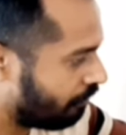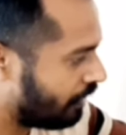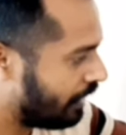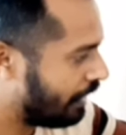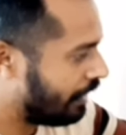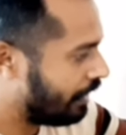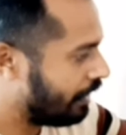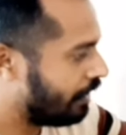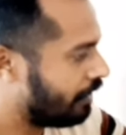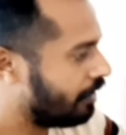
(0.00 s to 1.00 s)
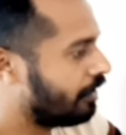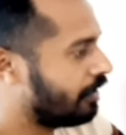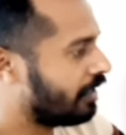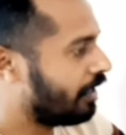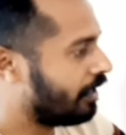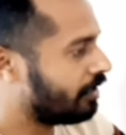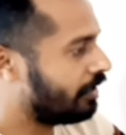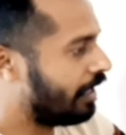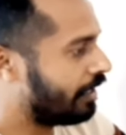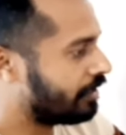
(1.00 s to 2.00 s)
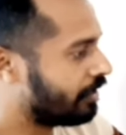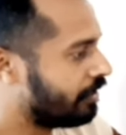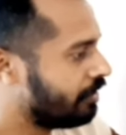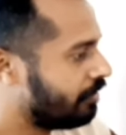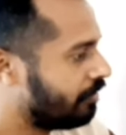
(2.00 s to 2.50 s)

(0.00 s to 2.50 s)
in the correct direction.